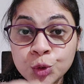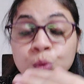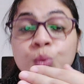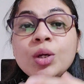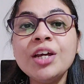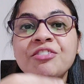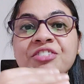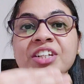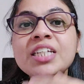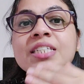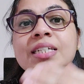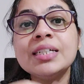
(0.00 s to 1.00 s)
do
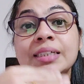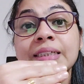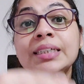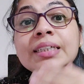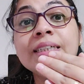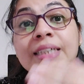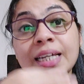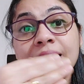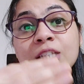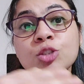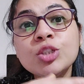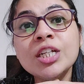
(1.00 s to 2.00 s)
every single day
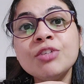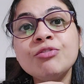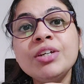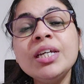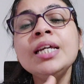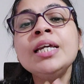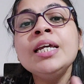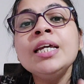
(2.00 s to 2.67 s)
so that we